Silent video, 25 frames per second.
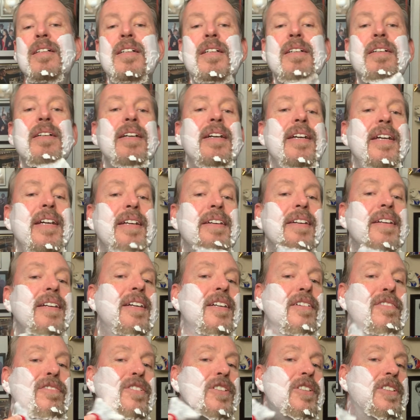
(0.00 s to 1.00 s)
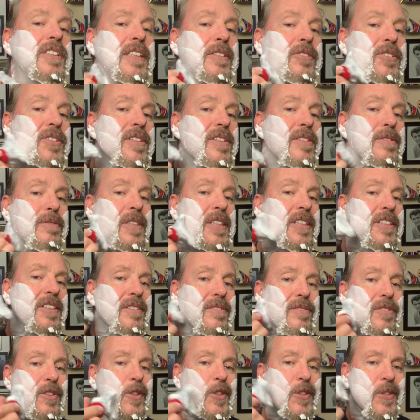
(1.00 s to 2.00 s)
And at first I was in the Russian
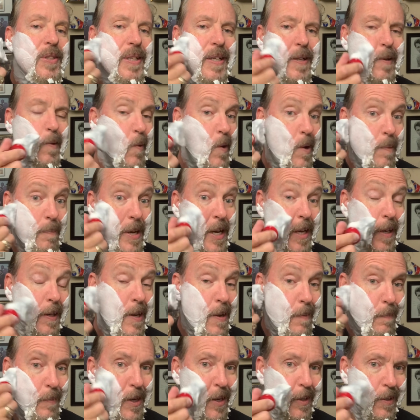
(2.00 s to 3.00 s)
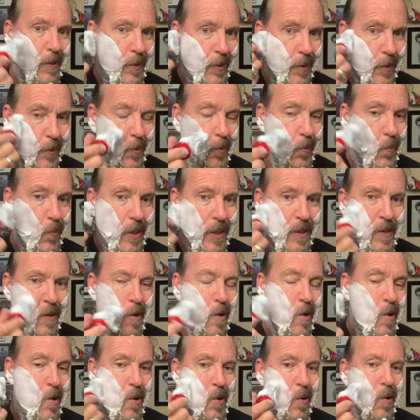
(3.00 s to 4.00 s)
version. I go, oh man, I'm not going to know what
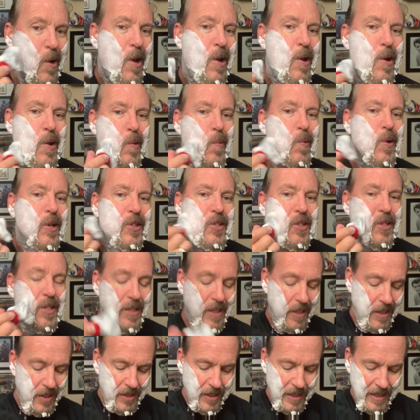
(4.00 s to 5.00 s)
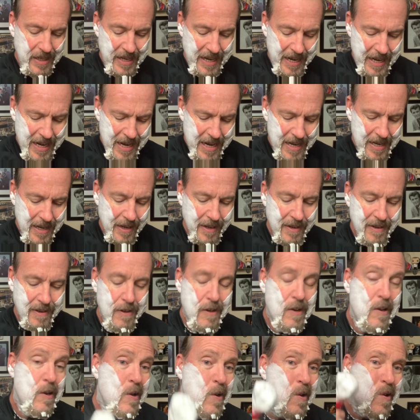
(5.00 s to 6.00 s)
what's in this. Dang,
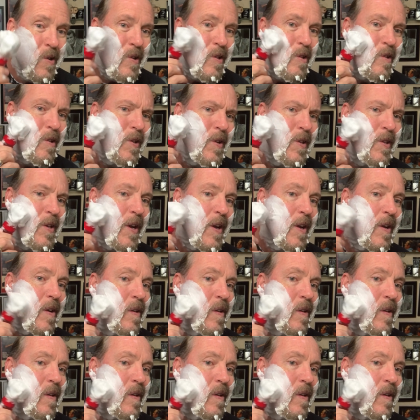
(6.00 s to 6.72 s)
look at that.